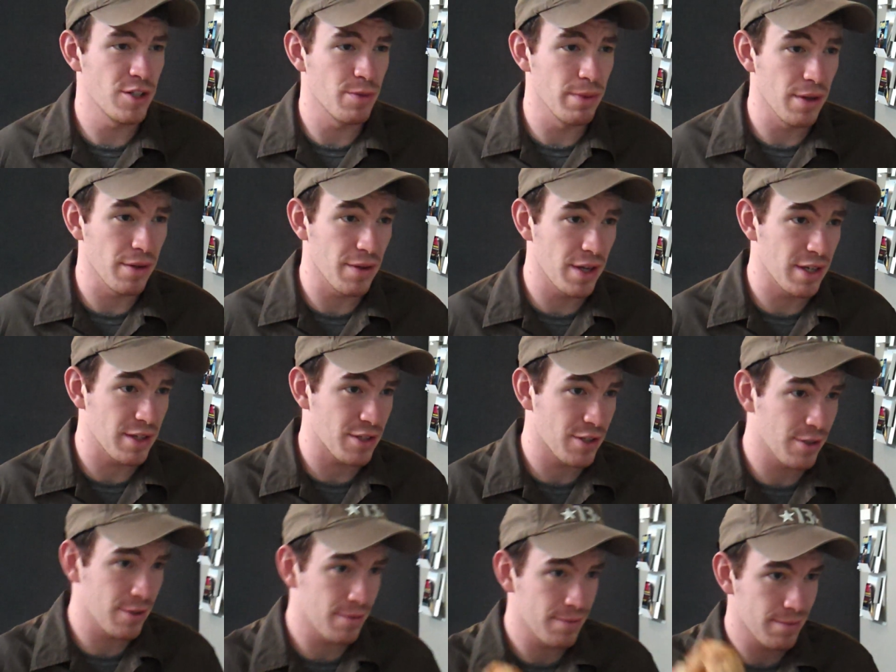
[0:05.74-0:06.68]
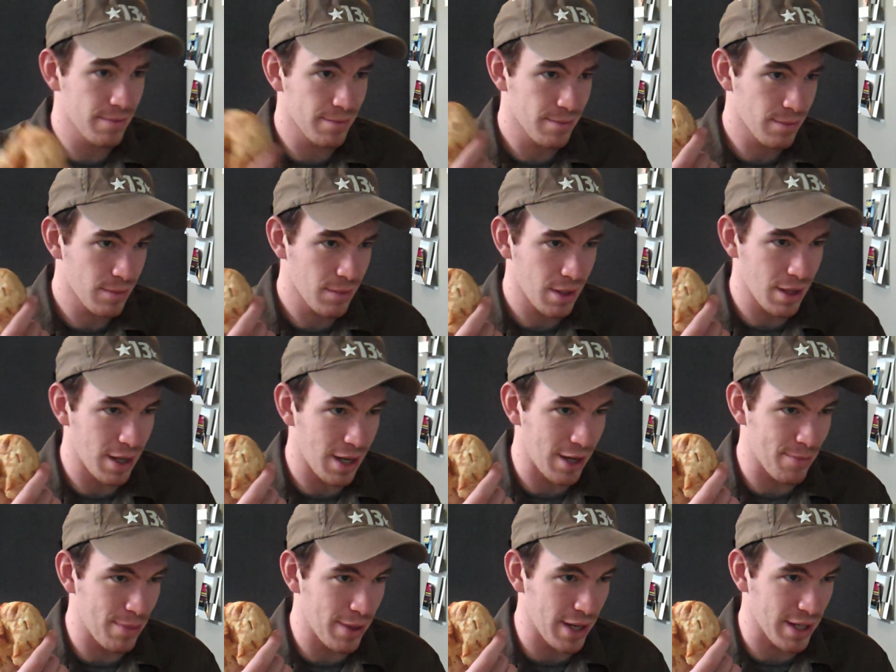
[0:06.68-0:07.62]
smell this.
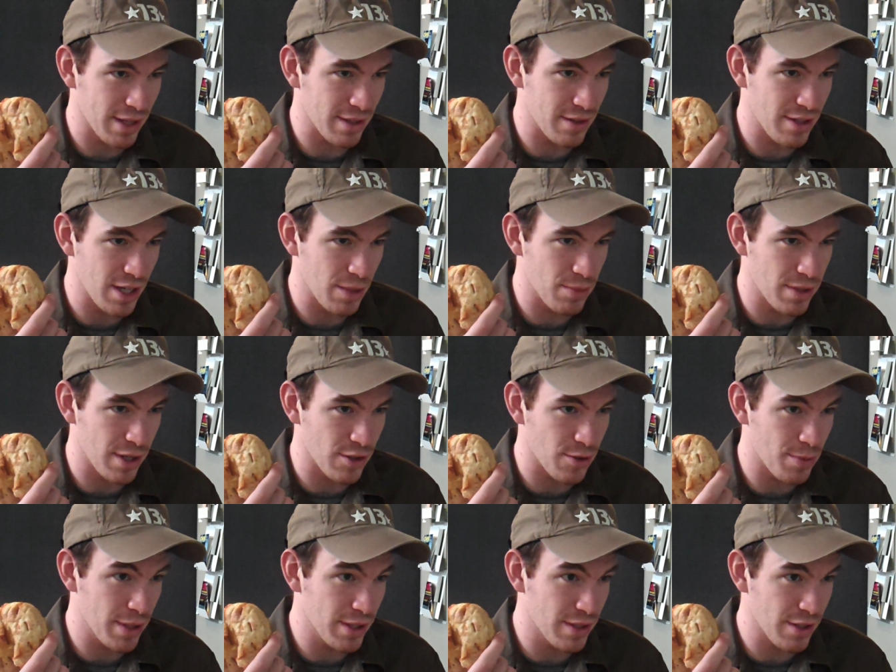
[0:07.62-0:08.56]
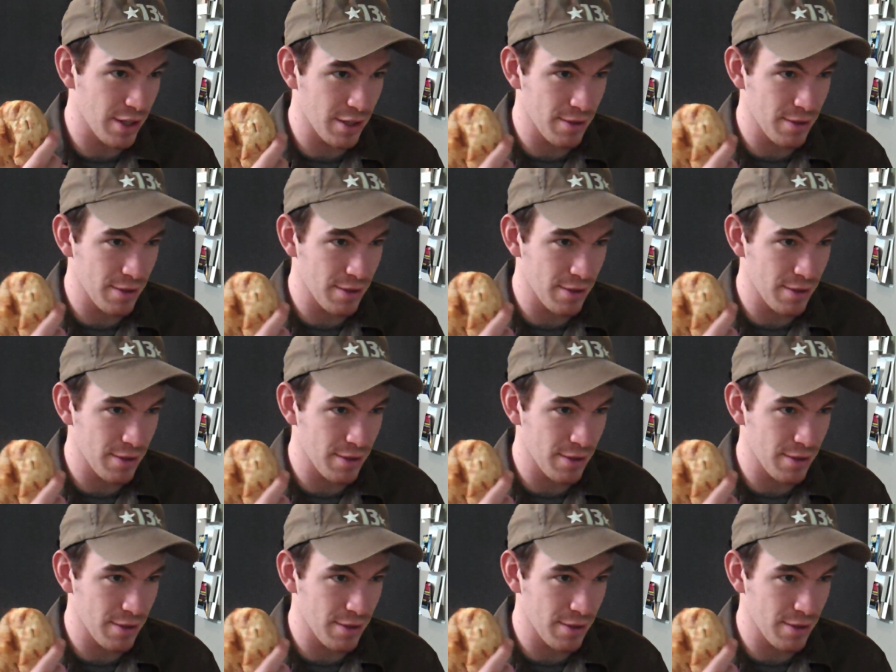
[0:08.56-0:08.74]
Hot Pockets Deep Dish Pizza.